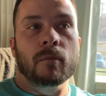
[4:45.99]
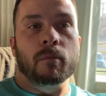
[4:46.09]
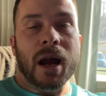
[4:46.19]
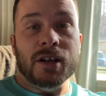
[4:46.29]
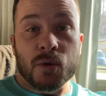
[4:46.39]

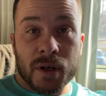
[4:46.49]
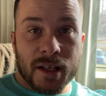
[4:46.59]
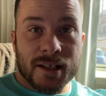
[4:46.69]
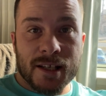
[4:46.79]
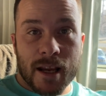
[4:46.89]
by doing
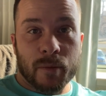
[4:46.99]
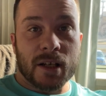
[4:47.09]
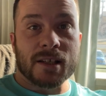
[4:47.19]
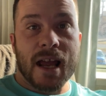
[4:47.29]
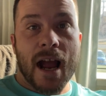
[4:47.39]
the same
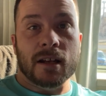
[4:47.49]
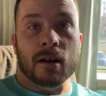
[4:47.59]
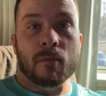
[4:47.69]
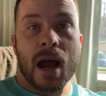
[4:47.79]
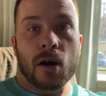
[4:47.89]
exact
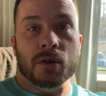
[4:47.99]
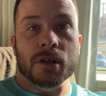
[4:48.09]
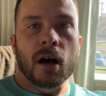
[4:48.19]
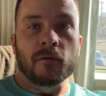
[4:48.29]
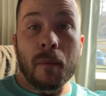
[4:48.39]

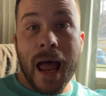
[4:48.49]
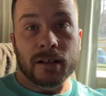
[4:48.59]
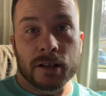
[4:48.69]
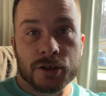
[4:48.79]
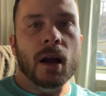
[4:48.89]
amount of mileage.